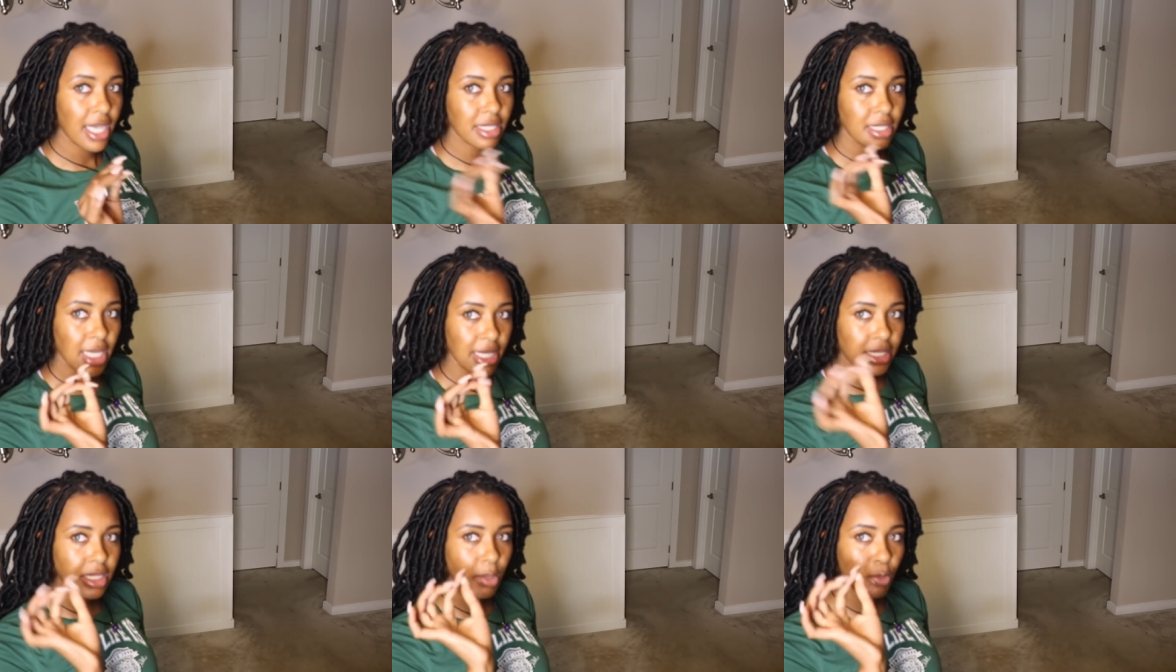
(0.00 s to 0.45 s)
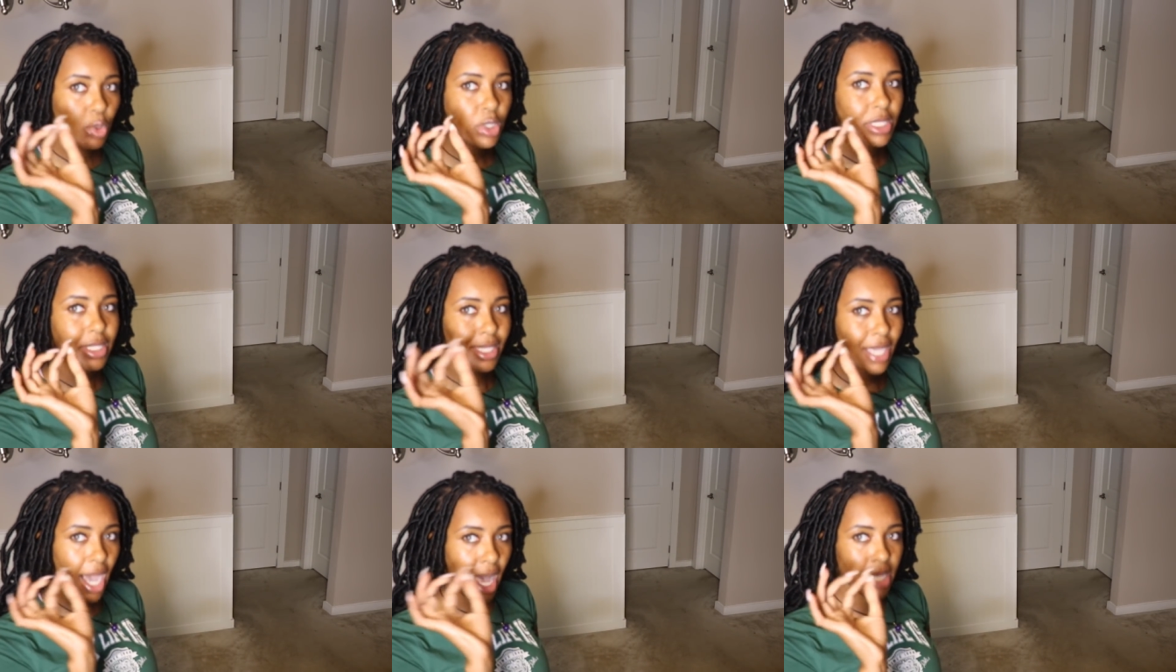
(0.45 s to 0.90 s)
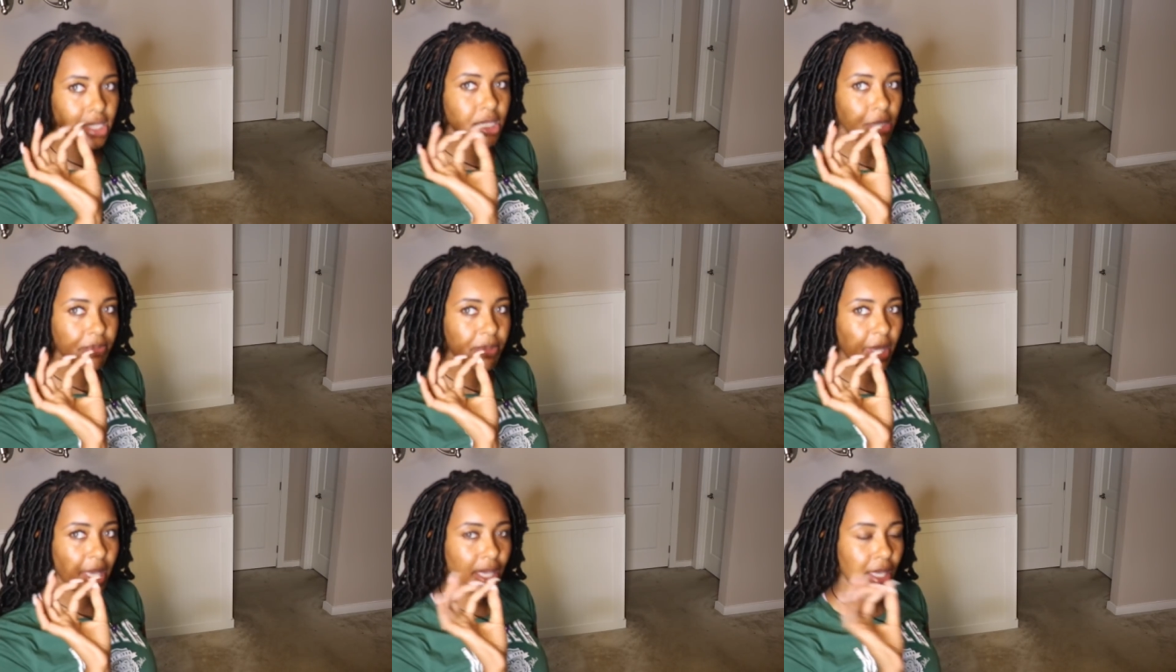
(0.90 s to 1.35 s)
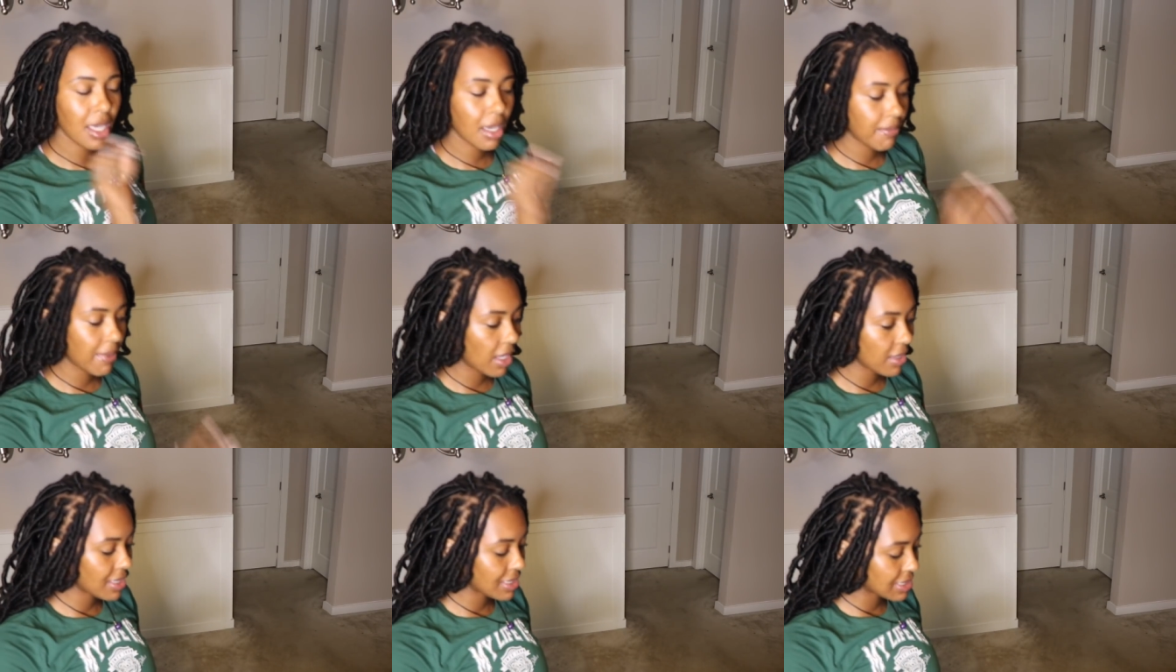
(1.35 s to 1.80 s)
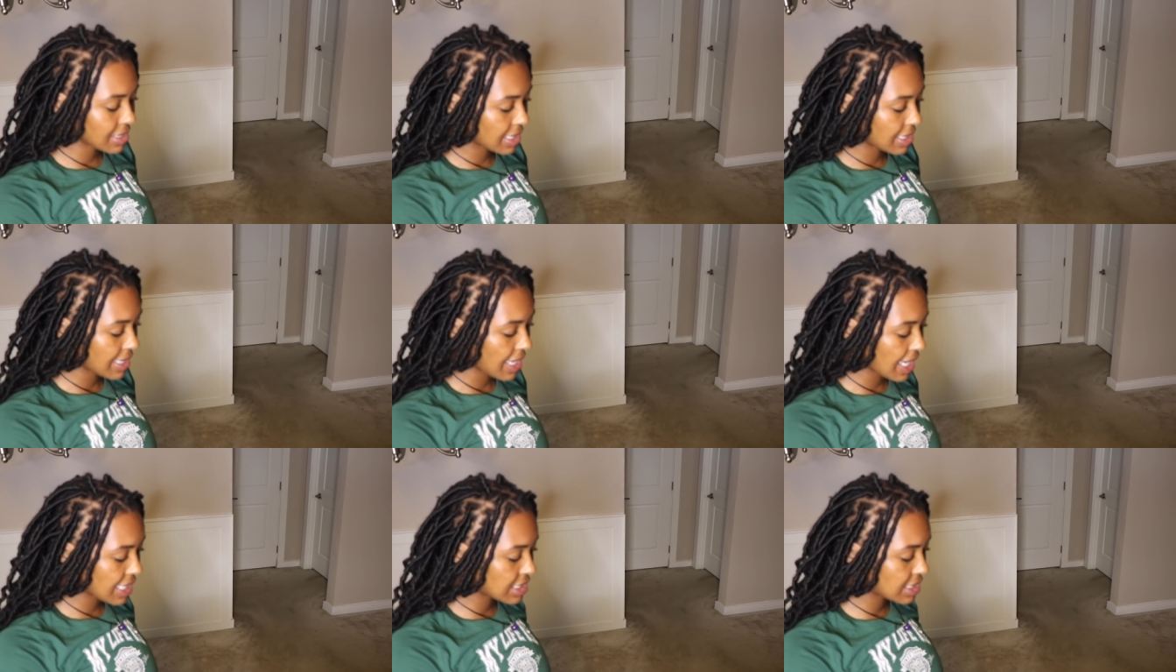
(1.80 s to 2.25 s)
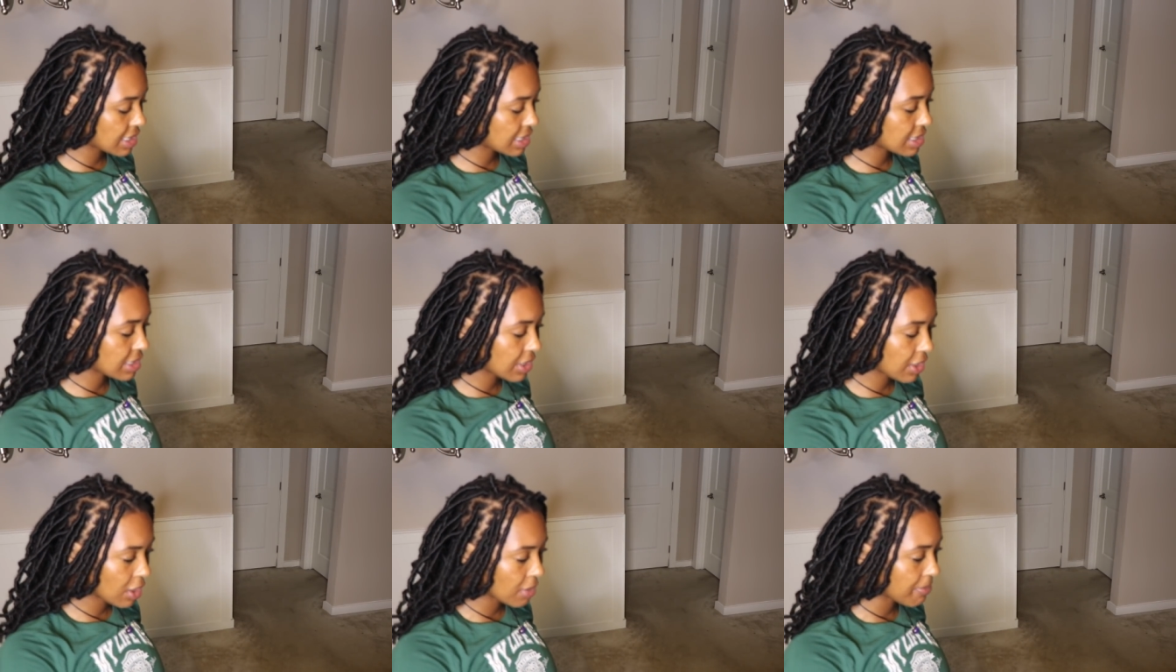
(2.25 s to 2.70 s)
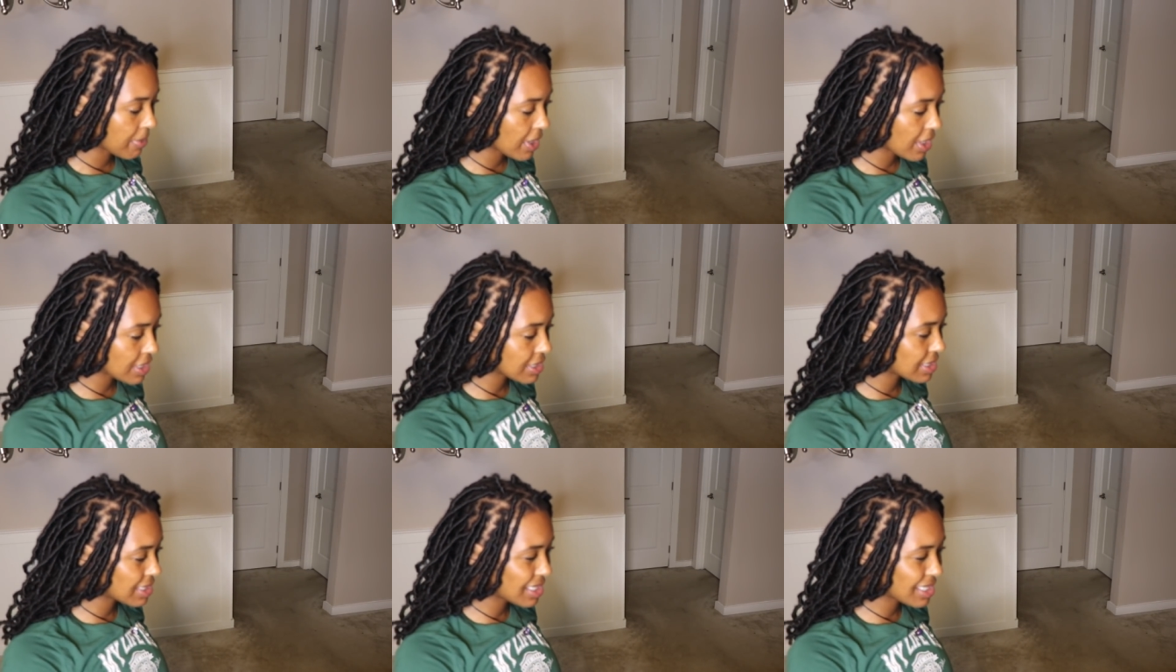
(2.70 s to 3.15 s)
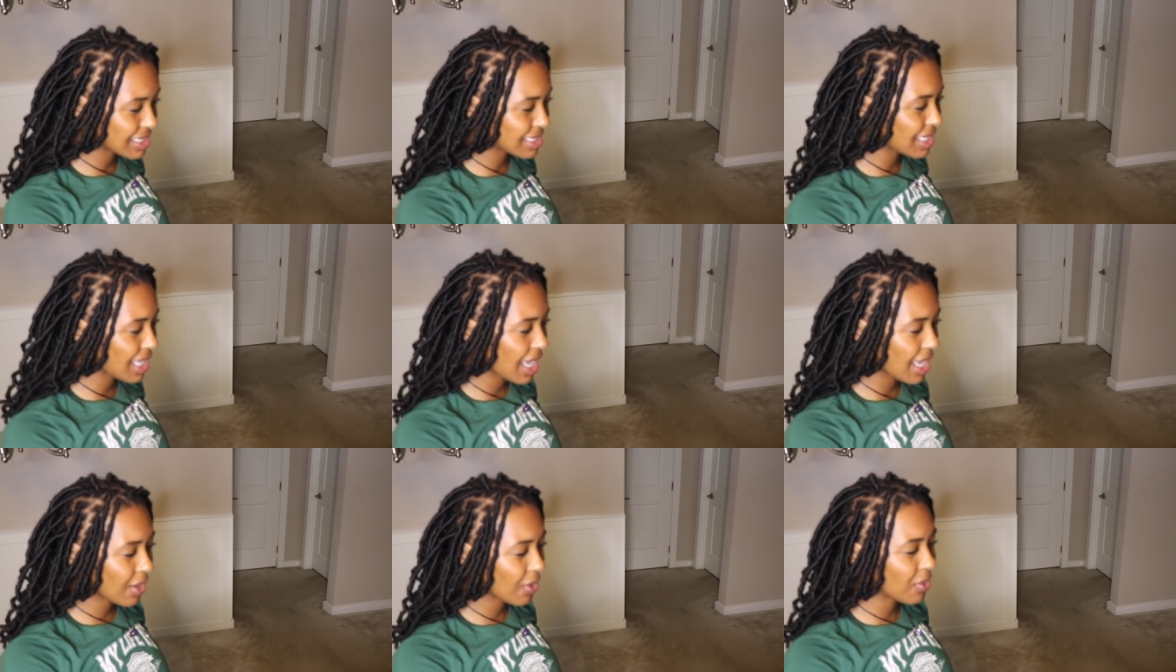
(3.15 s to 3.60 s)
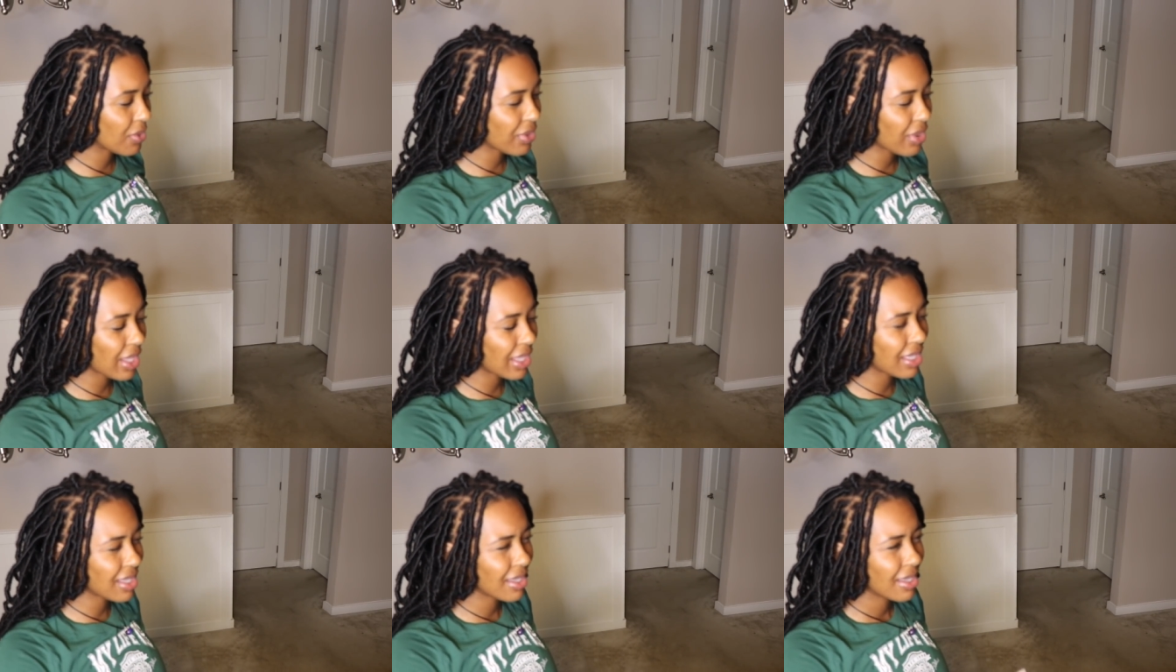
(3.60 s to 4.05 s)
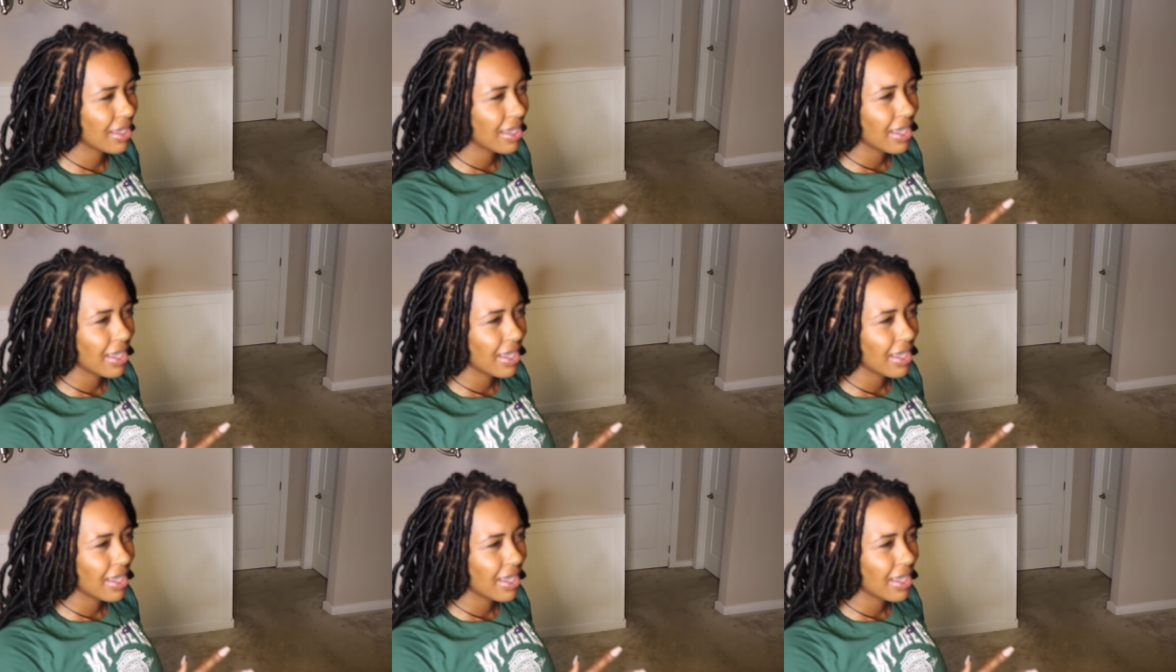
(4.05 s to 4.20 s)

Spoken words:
like someone's gossiping about this connection to your person. It's like, or like